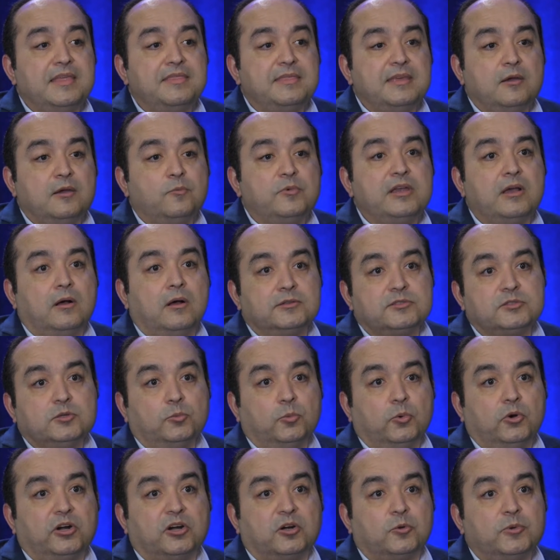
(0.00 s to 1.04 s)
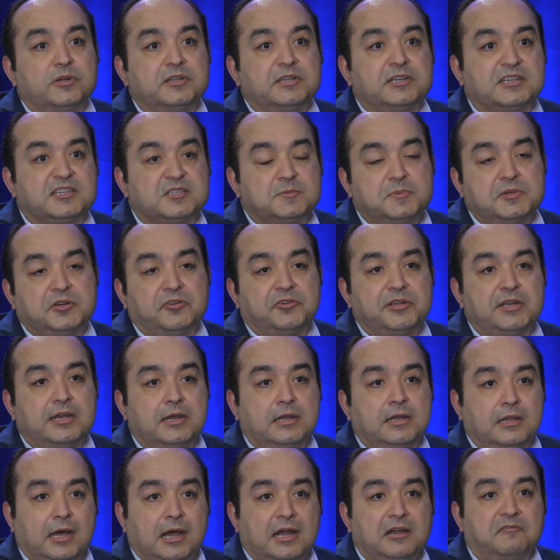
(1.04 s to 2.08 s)
And then we also work with
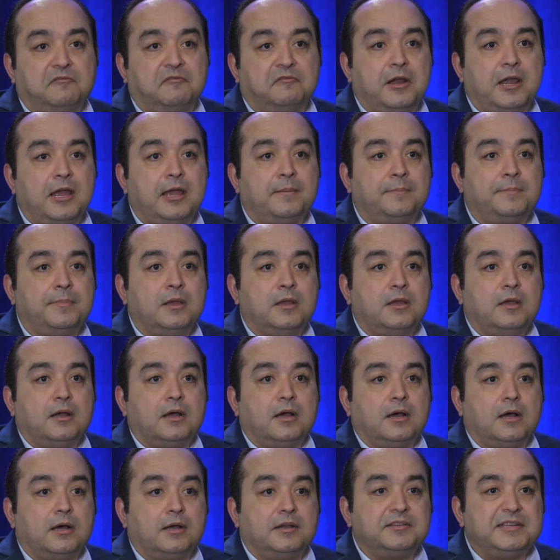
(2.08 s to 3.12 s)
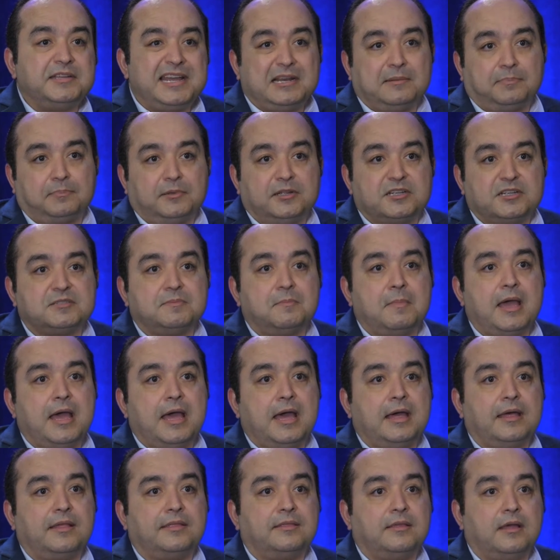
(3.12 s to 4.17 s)
Experian, LiveRamp, Data Plus
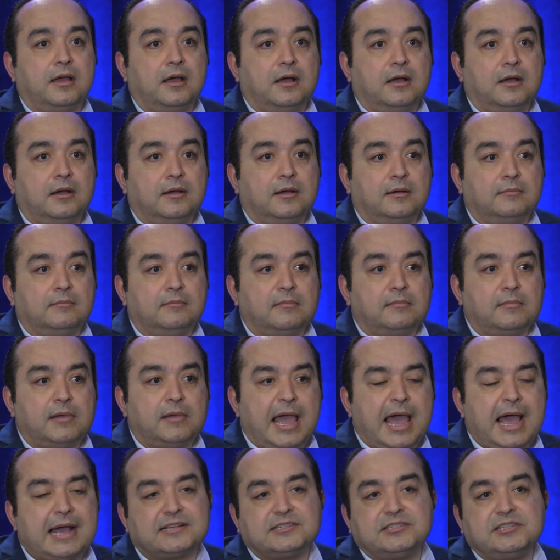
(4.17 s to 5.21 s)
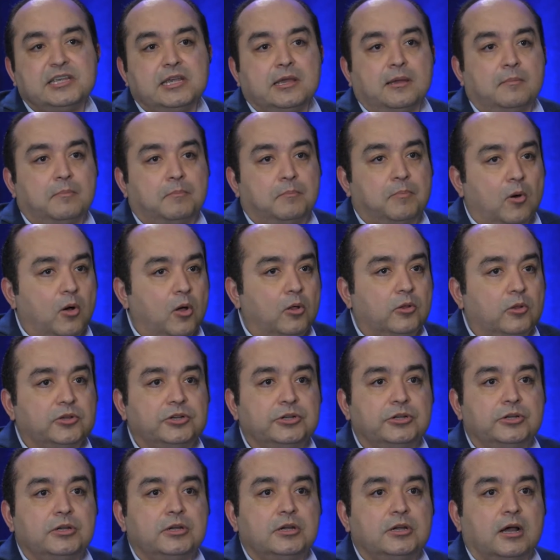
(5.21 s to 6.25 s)
Math, Axiom,
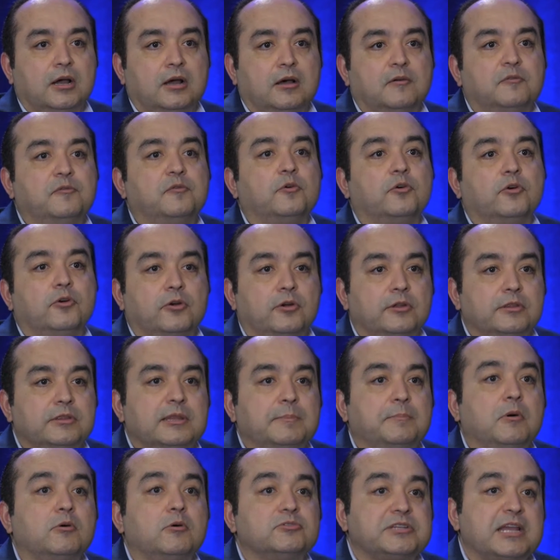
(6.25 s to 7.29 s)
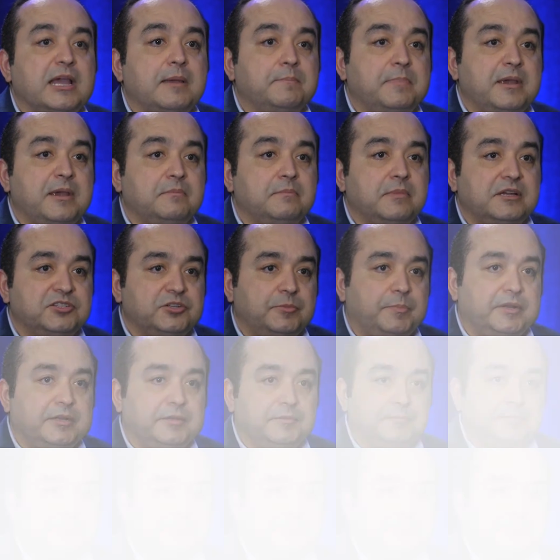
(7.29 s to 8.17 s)
Polk for the post-campaign measurement.